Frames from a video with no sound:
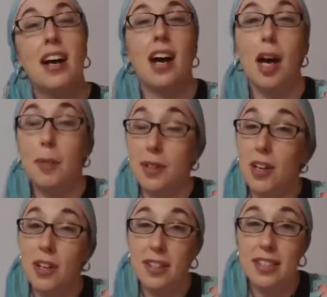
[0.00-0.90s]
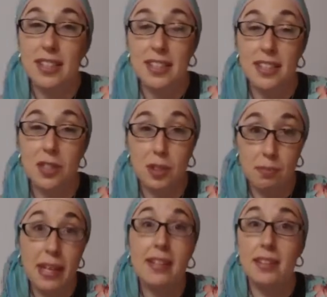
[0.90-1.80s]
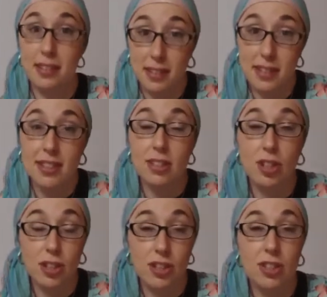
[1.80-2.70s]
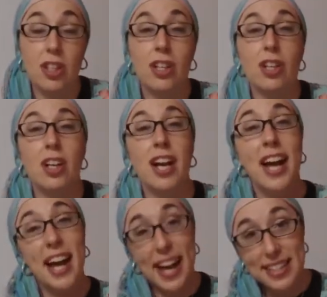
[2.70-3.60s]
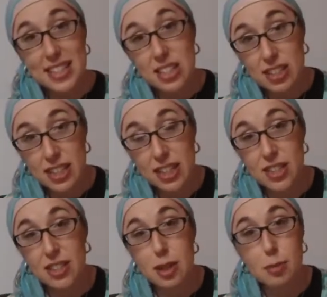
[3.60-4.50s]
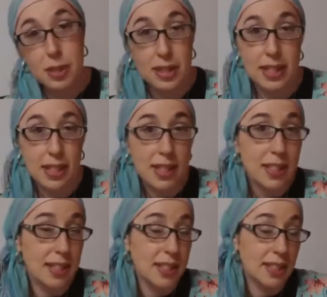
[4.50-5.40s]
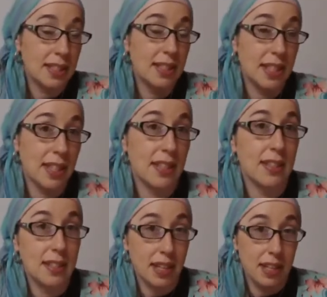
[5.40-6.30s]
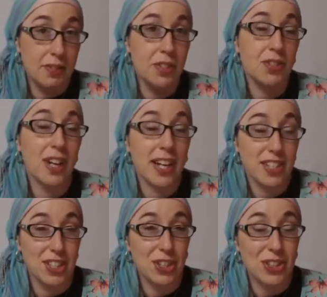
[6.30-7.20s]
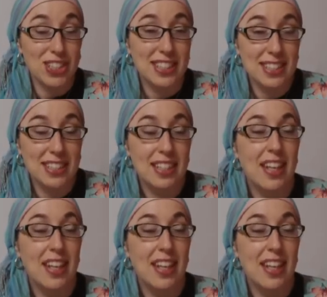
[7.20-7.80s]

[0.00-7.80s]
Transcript: A longer distance, you can make the distance longer and longer as their attention and their ability to sustain this kind of interaction increases.